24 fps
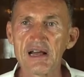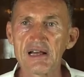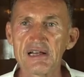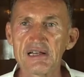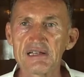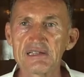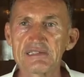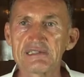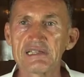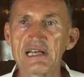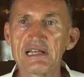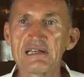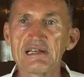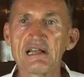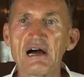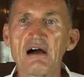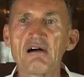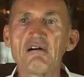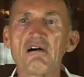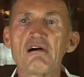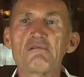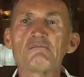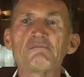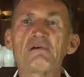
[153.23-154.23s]
then
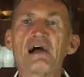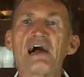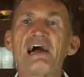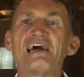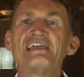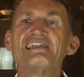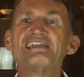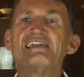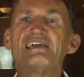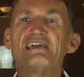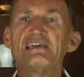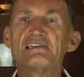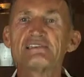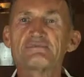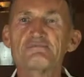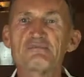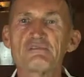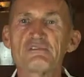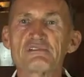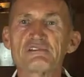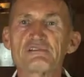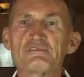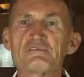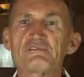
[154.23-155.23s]
our brain is
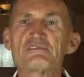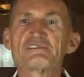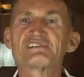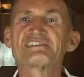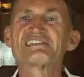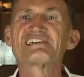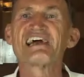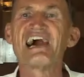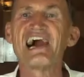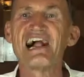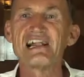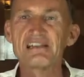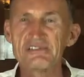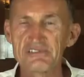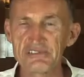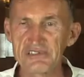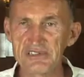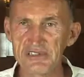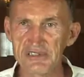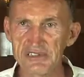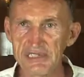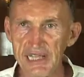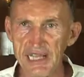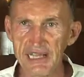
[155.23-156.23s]
producing
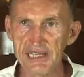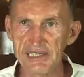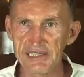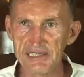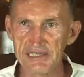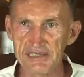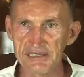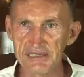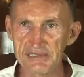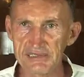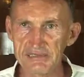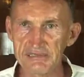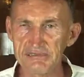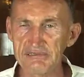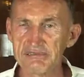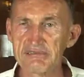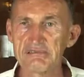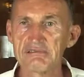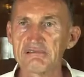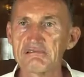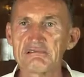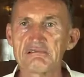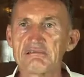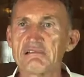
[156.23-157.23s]
hallucinations,
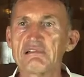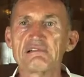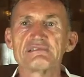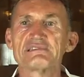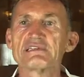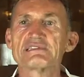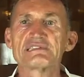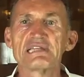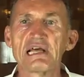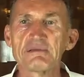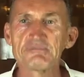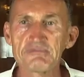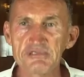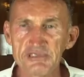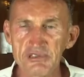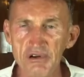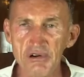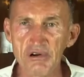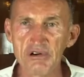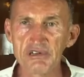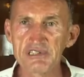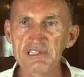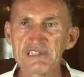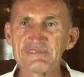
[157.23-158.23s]
and this happens
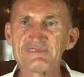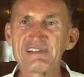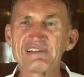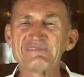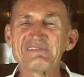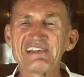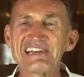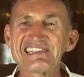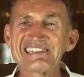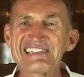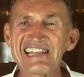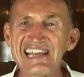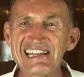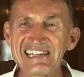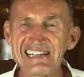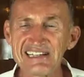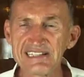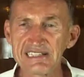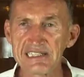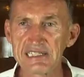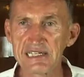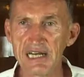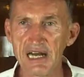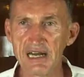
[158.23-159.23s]
also when we are taking
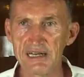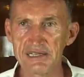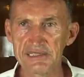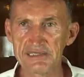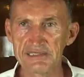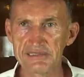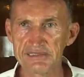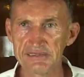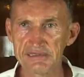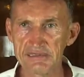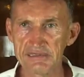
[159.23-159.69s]
drugs